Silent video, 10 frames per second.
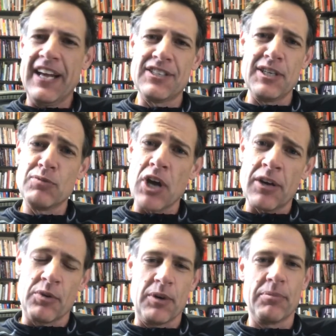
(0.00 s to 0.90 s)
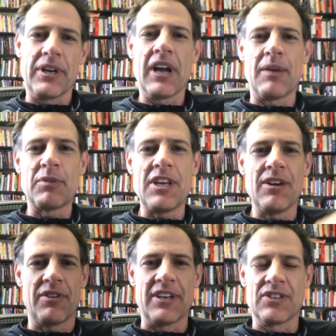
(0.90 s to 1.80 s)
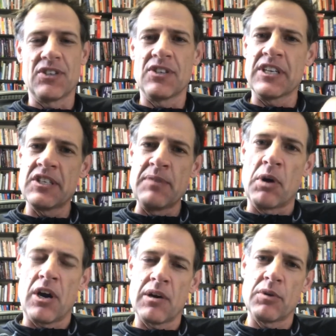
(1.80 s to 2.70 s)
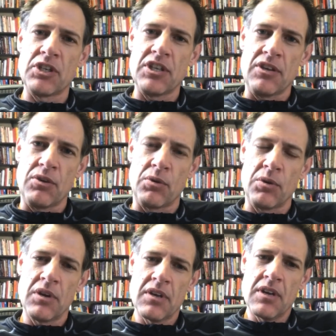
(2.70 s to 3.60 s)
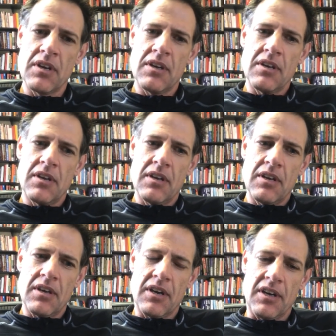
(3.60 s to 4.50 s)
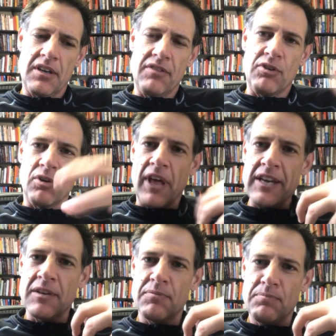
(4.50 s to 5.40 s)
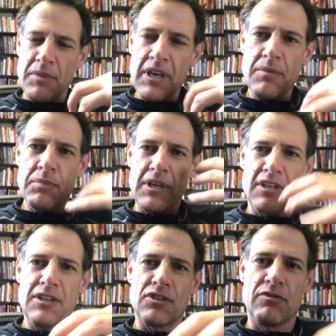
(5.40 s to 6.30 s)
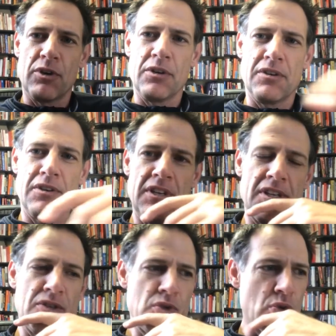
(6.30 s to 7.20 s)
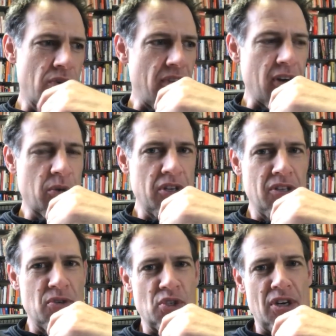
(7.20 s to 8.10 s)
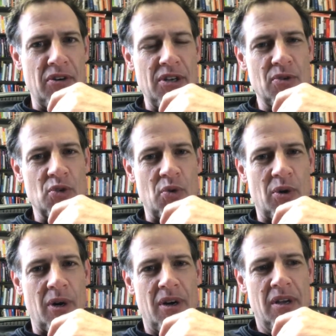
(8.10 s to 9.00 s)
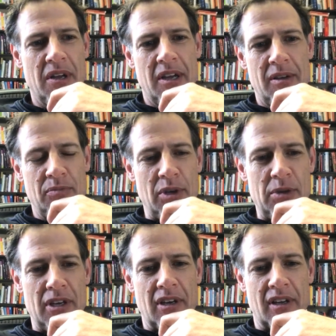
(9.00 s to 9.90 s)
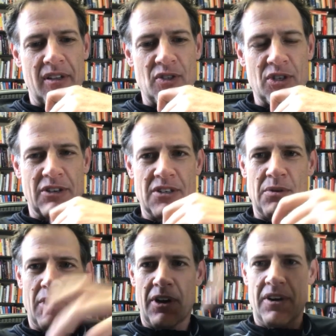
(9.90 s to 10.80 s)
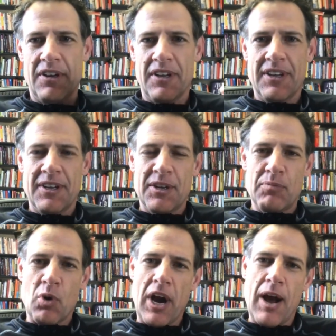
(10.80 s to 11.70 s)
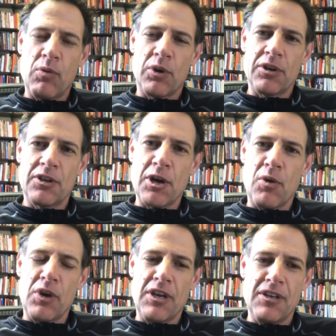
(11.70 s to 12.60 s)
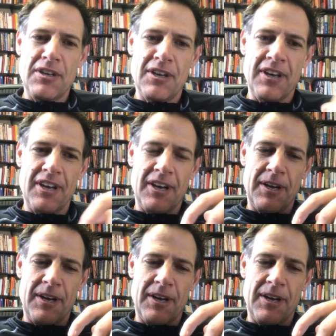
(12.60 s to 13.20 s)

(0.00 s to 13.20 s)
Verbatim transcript: that seems awkward. But I'm curious, does that seem awkward to you? If you're like me, being an introvert and sort of awkward in those scenarios, or maybe let's talk to our more outward going,